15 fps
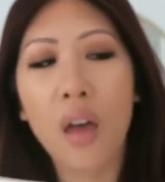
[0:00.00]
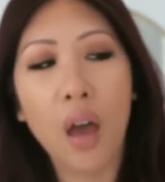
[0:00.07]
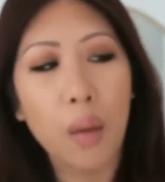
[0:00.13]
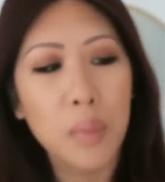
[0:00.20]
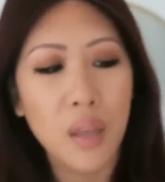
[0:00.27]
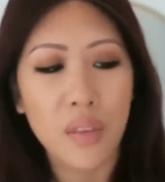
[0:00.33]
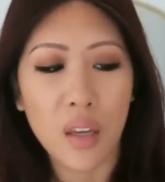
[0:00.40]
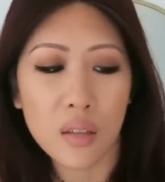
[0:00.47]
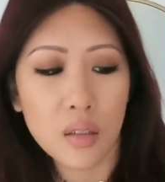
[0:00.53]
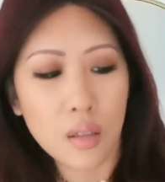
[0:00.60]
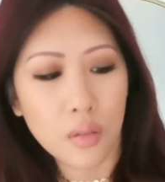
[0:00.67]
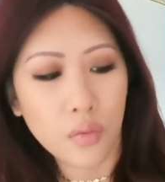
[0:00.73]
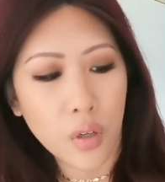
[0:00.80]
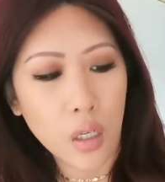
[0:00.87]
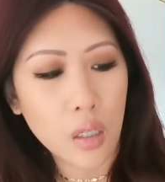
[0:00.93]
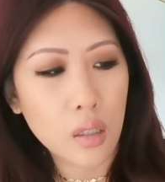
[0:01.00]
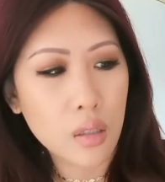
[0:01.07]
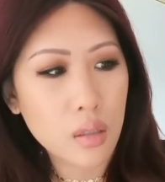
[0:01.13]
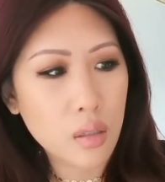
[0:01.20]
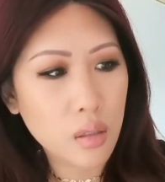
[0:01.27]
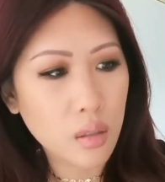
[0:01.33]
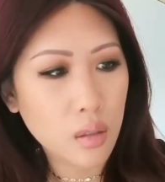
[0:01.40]
I mean, they did it
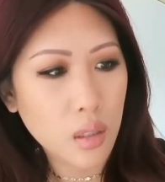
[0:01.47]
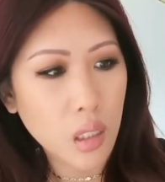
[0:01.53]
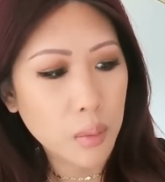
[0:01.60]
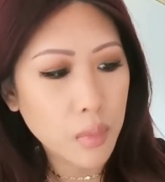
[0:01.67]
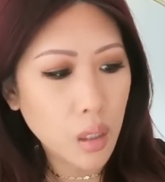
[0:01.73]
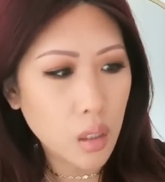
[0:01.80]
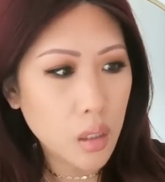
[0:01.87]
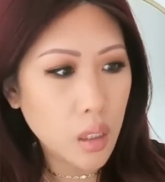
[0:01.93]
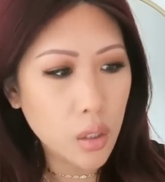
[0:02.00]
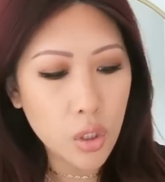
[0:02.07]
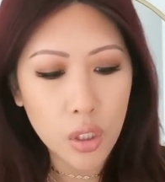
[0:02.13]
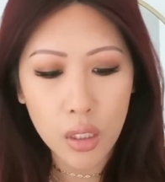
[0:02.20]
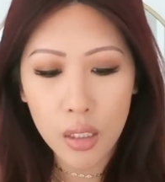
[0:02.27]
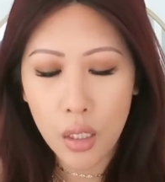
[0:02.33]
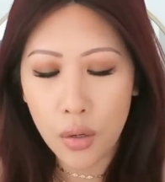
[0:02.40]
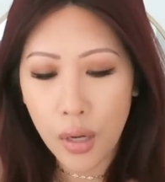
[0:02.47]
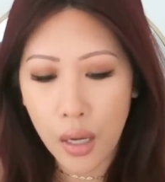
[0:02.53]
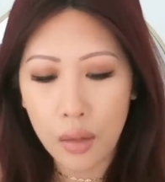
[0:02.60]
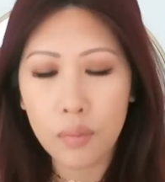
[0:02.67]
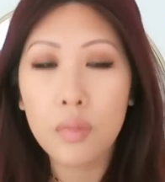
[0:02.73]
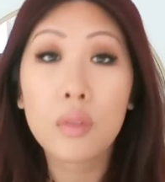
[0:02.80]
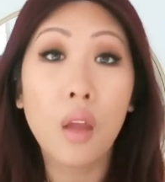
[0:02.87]
first. Kim Kardashian.
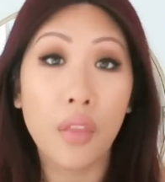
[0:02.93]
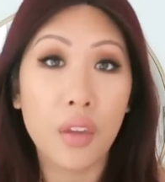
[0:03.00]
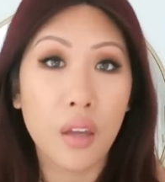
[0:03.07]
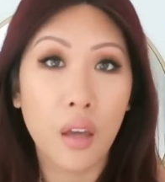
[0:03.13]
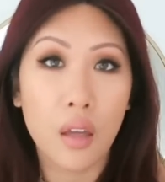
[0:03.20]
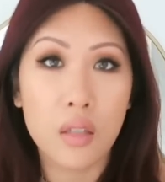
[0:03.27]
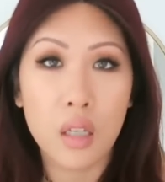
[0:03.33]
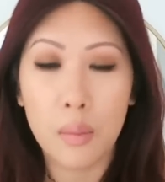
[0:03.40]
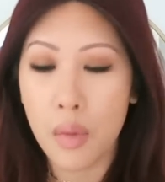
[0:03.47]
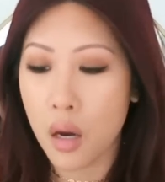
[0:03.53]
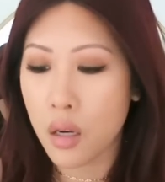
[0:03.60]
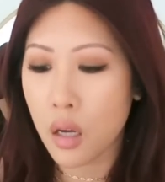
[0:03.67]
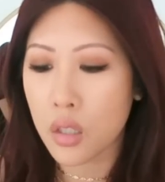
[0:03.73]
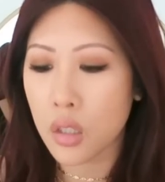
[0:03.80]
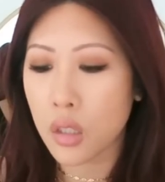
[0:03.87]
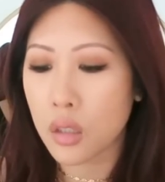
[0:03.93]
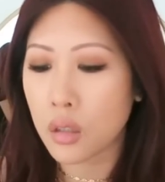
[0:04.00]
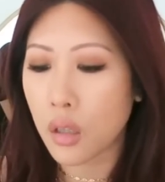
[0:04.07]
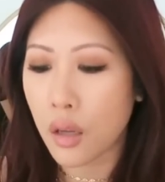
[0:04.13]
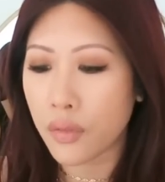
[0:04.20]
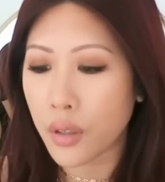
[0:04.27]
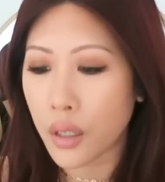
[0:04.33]
Okay, nothing against Kim
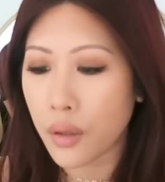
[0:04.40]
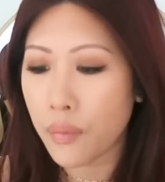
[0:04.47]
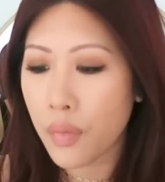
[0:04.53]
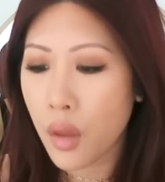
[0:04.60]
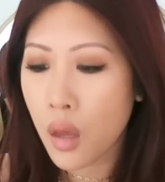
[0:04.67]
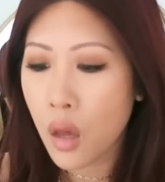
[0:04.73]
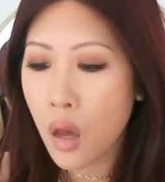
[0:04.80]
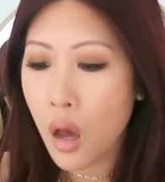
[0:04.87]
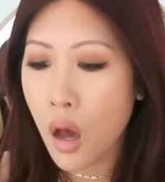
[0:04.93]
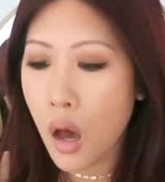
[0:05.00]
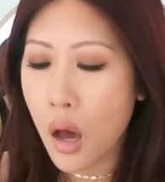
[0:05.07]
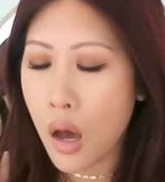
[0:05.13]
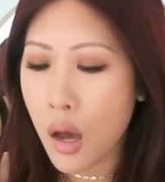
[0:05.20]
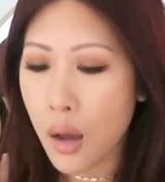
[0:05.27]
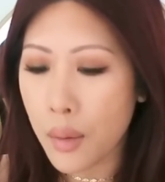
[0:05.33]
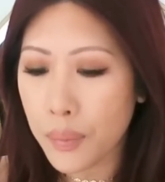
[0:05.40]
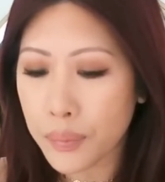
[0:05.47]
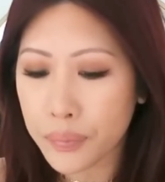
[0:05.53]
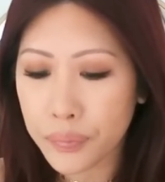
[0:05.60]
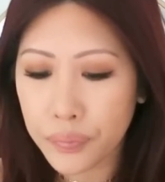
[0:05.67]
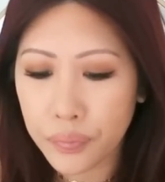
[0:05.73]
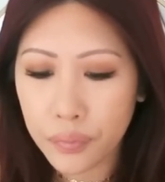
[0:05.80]
Kardashian. Love her.
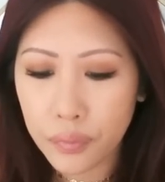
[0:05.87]
Um,